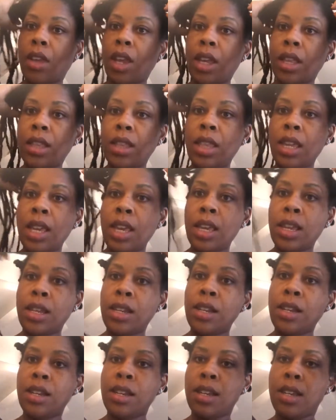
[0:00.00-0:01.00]
And
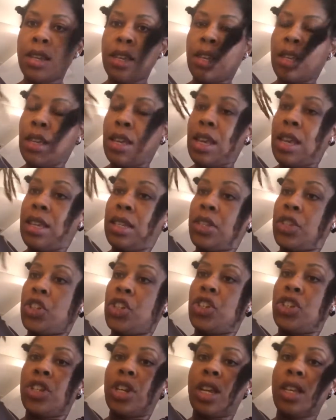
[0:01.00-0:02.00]
then it's
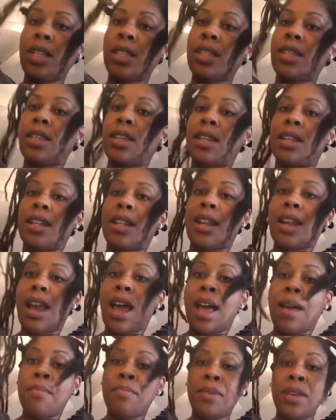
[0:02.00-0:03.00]
just
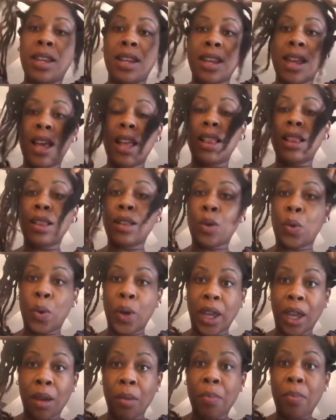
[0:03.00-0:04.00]
not been a
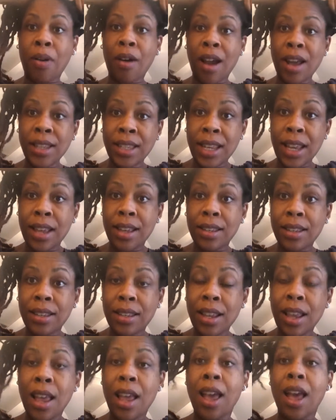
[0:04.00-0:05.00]
quick process.
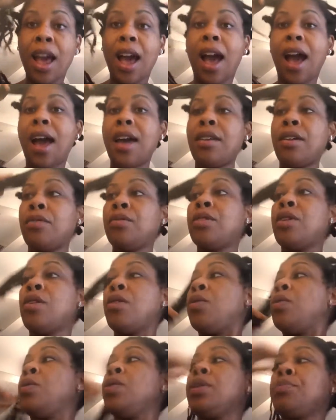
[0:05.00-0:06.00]
I don't
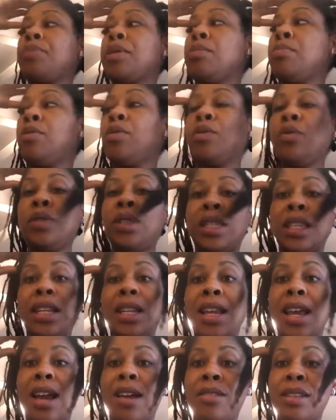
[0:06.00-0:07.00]
know, people who sit
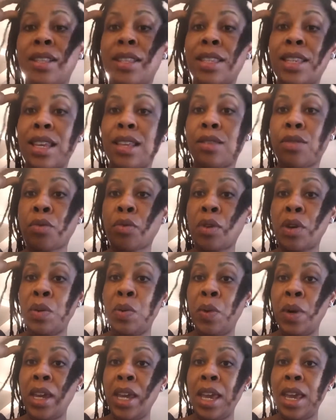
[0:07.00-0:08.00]
down and say 3
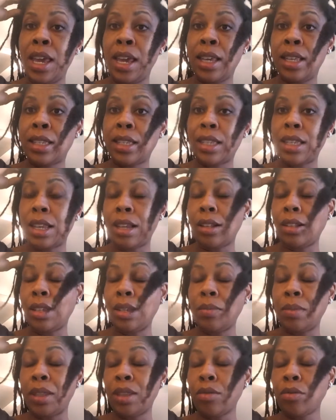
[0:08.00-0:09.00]
weeks, it
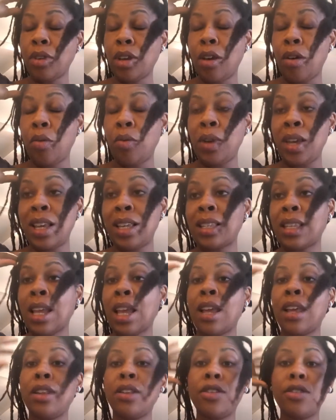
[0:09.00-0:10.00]
took me 3 whole weeks.
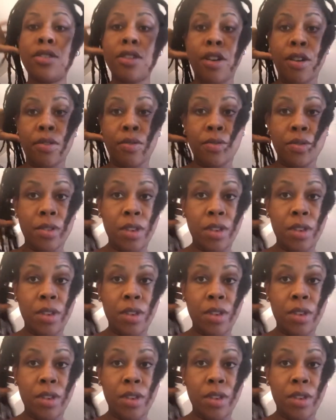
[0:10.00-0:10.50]
No.